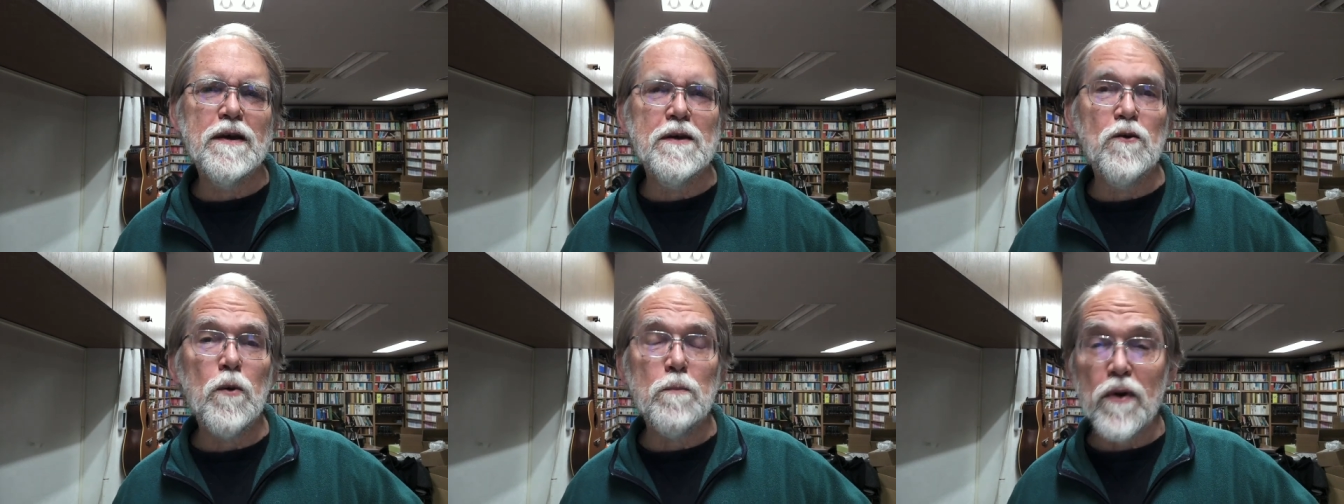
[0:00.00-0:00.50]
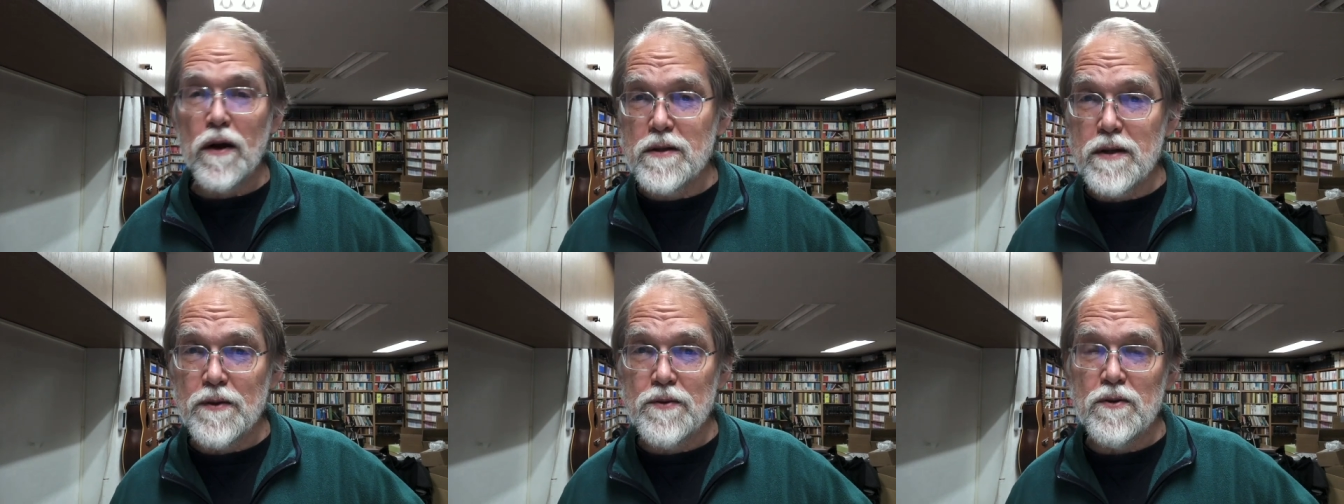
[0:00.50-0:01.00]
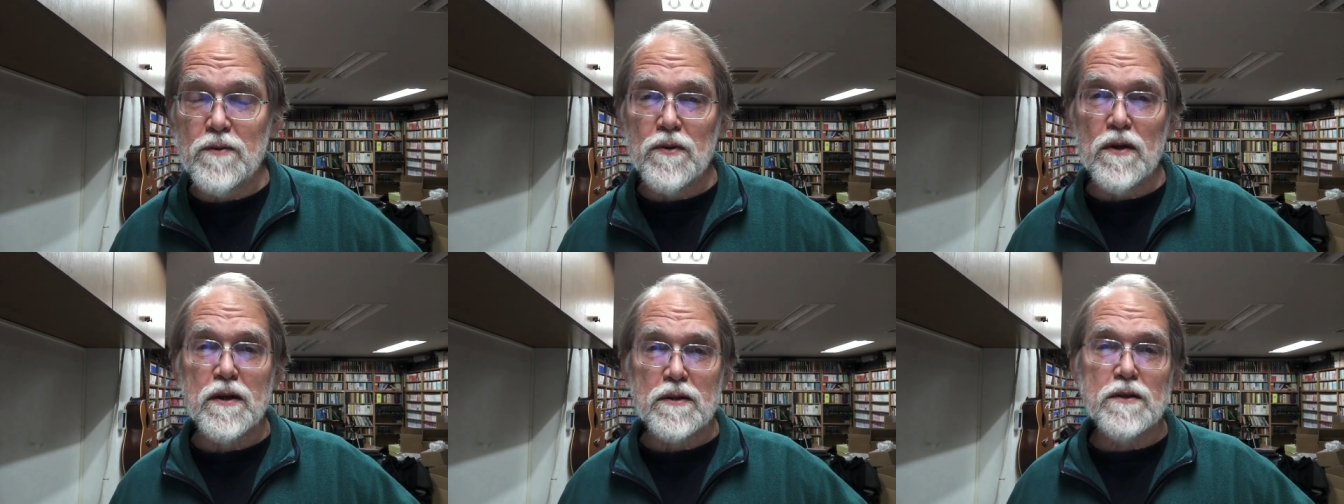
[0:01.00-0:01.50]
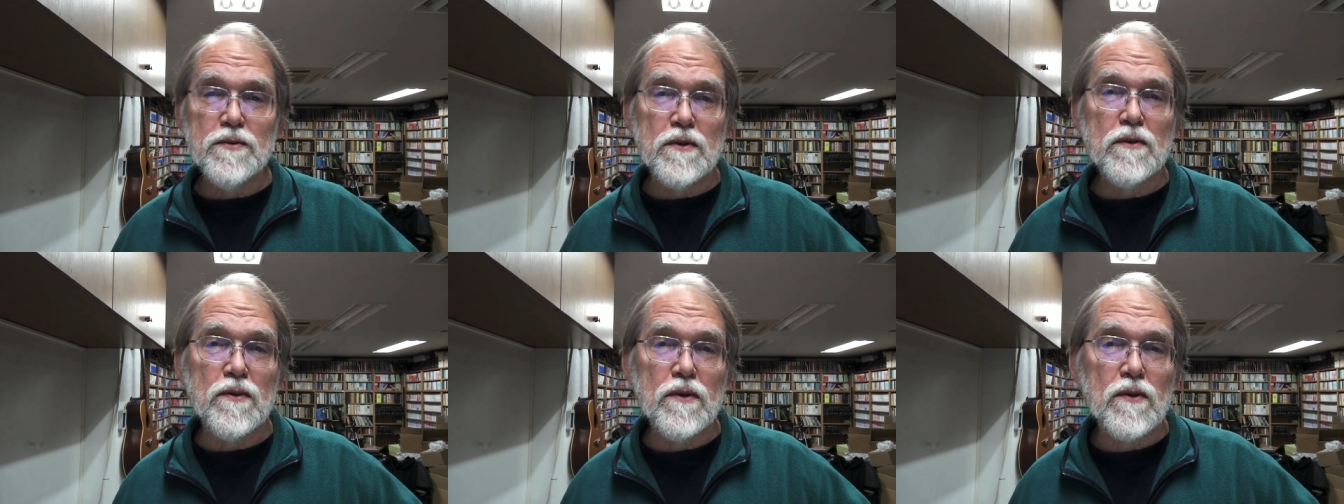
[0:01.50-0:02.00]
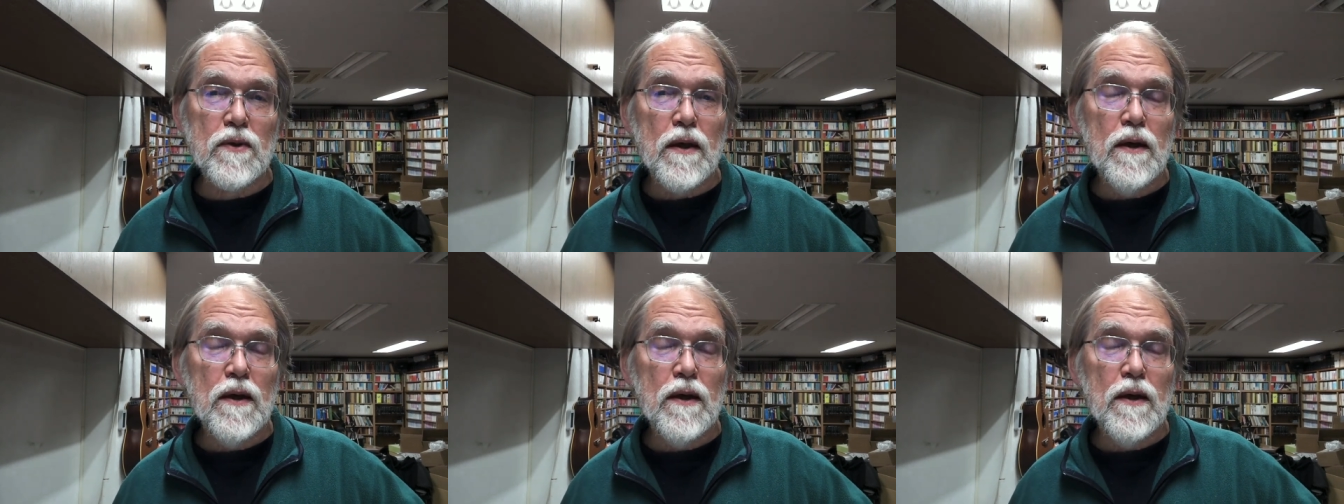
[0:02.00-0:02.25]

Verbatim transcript: or broadcast it over long distances,